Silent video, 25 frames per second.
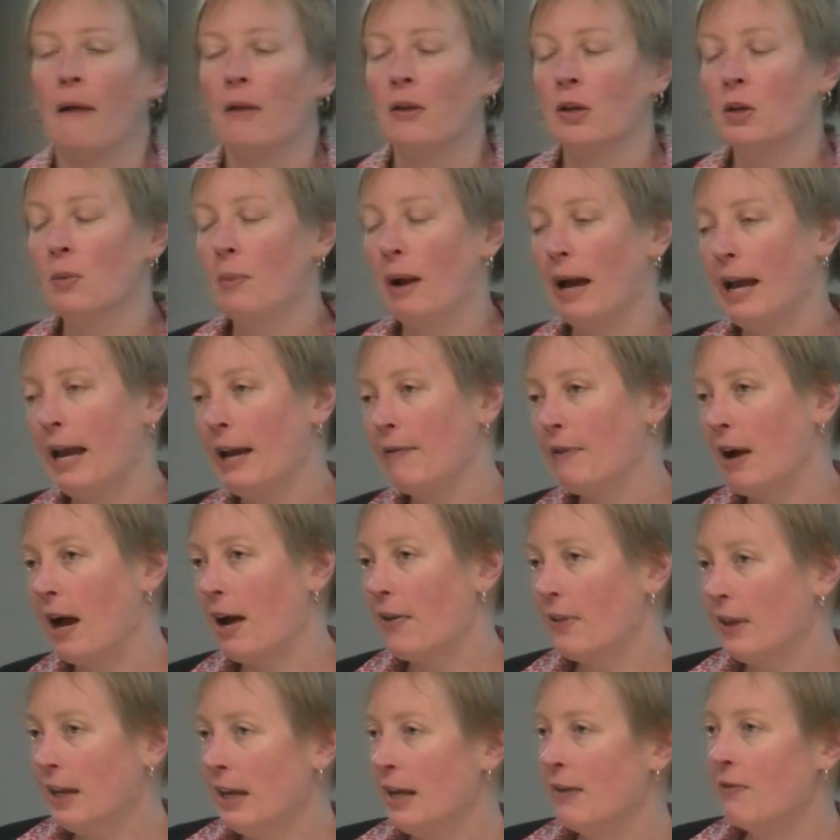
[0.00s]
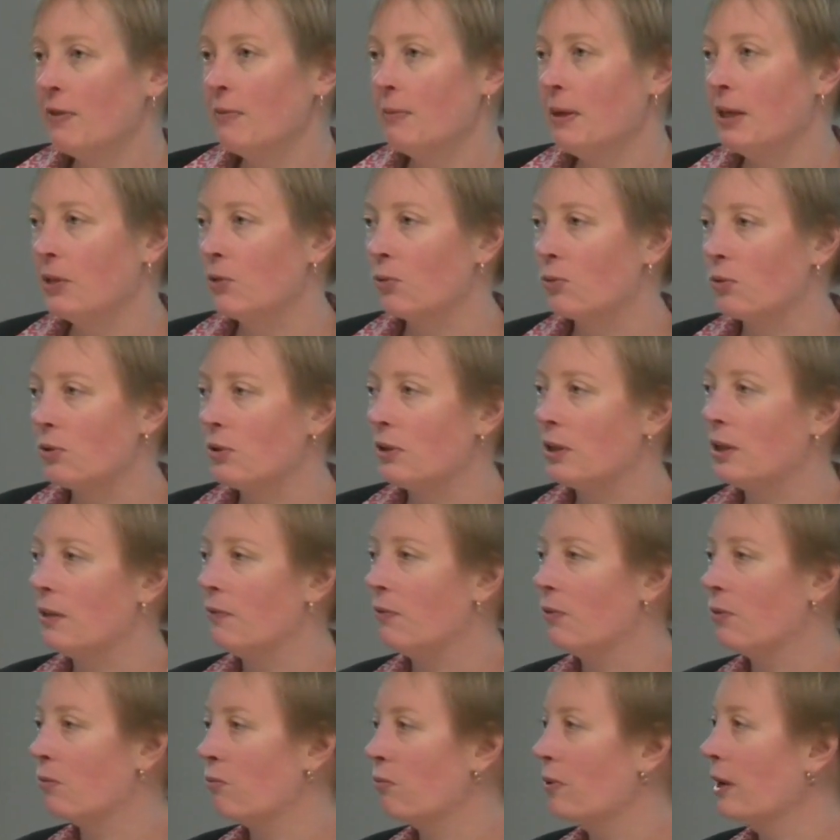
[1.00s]
You may have other heavy metals to
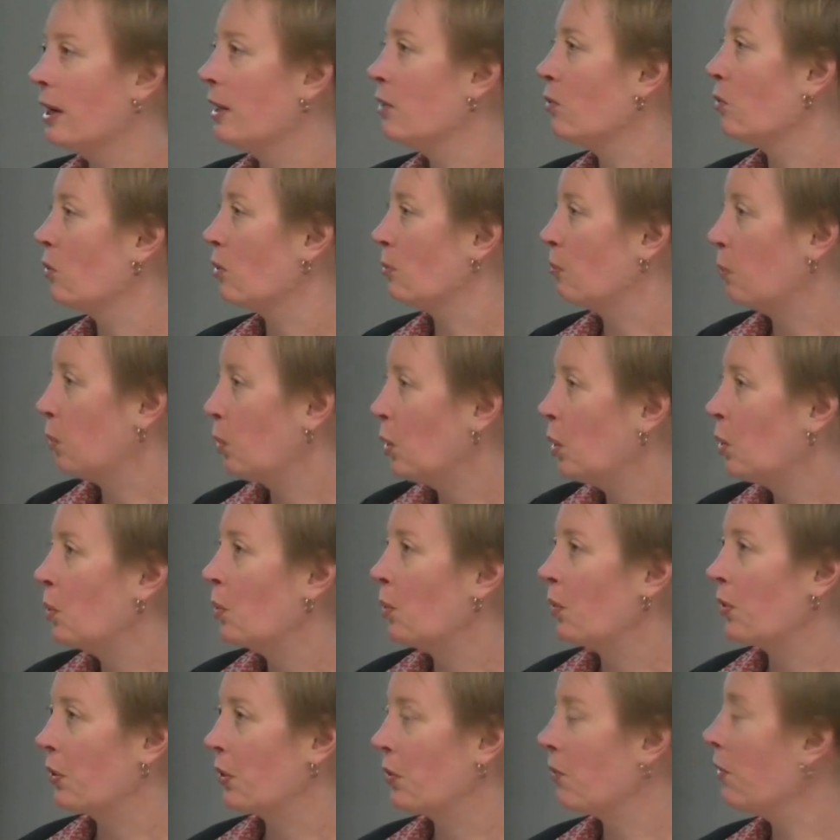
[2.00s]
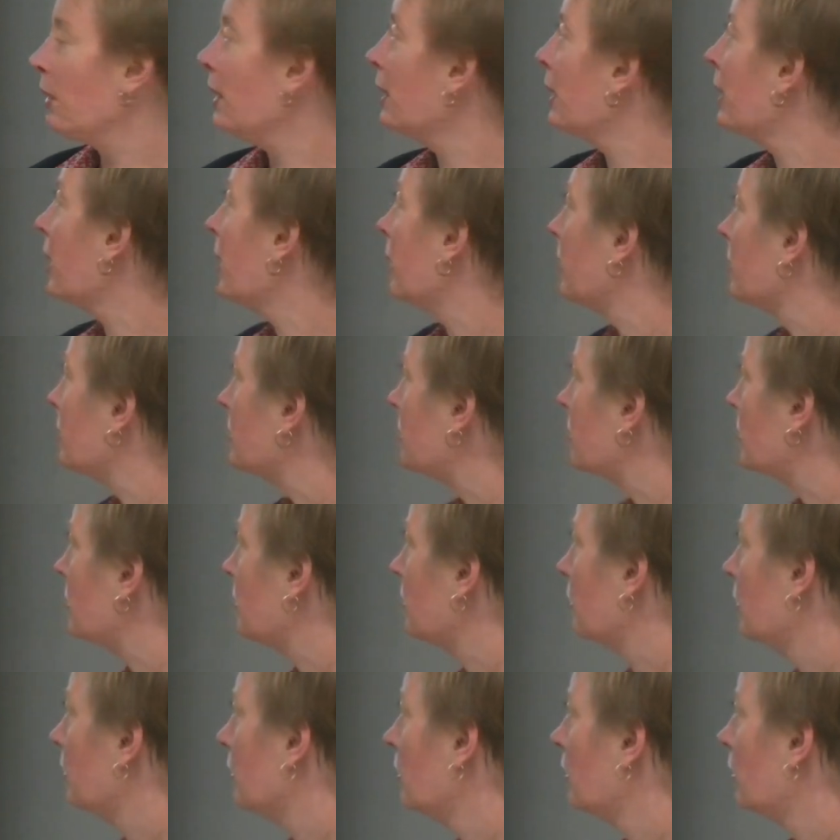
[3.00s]
give the red or the blue or the green colours.
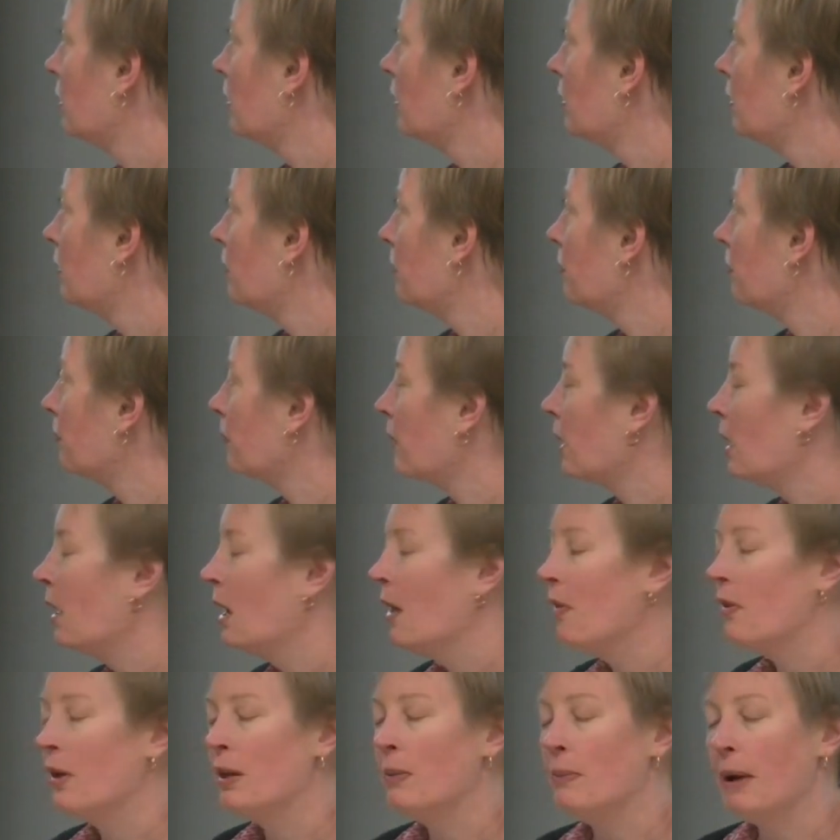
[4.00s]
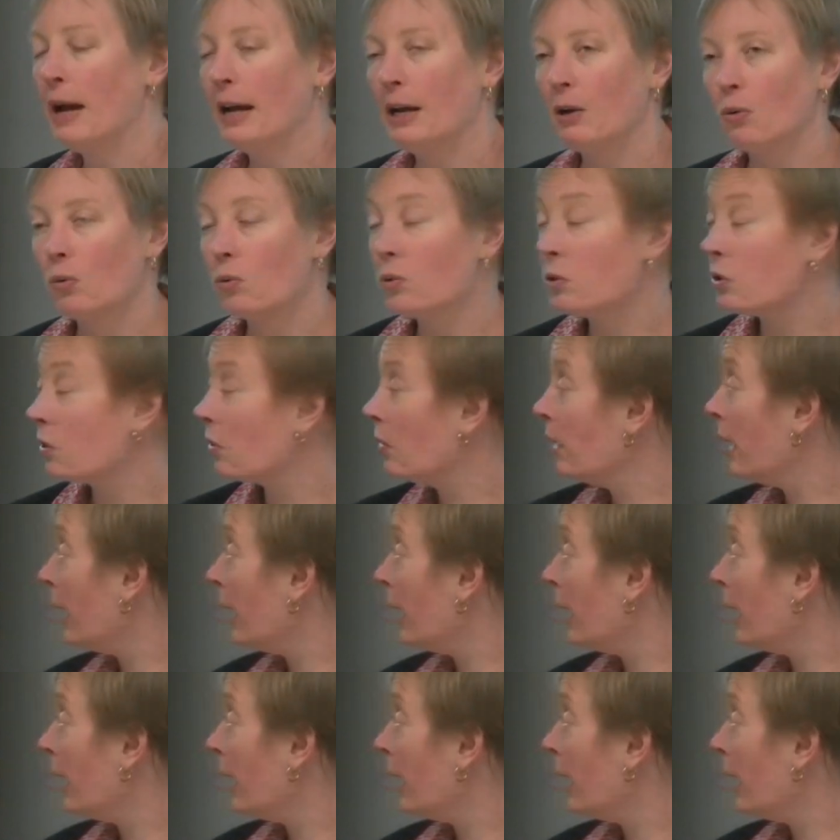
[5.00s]
They may also